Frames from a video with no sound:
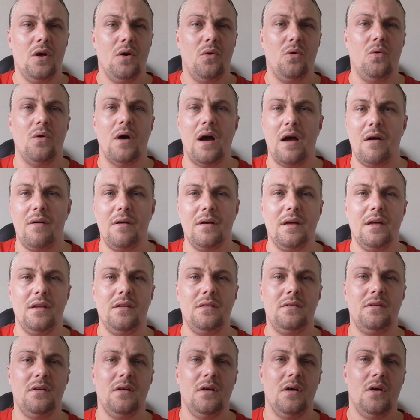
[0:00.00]
or
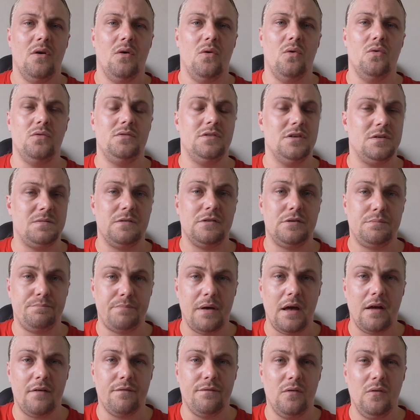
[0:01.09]
arrogant or
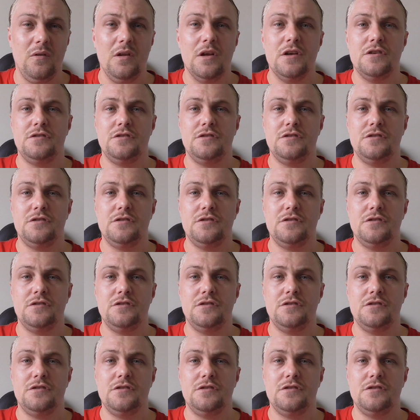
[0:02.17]
disrespectful.